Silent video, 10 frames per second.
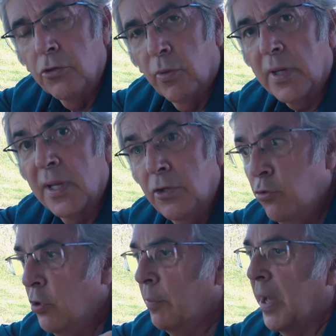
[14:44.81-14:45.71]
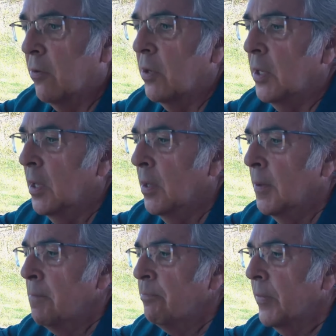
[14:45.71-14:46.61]
directly to your battery,
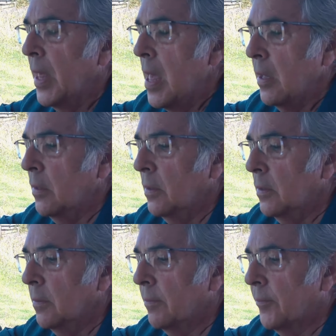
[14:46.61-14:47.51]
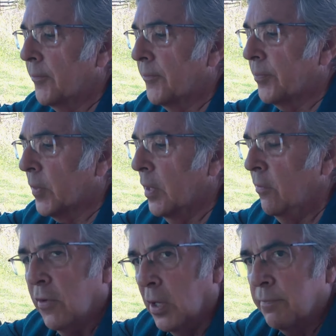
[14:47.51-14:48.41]
and
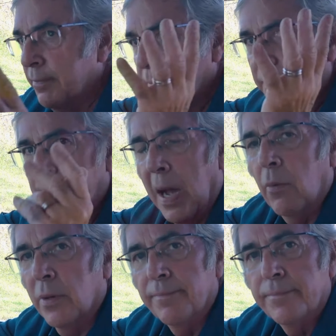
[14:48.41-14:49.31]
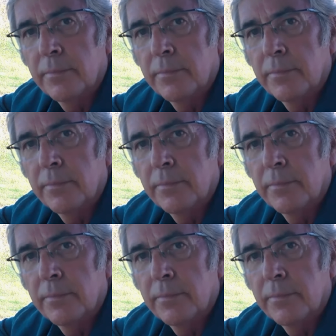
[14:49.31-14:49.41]
you've got power.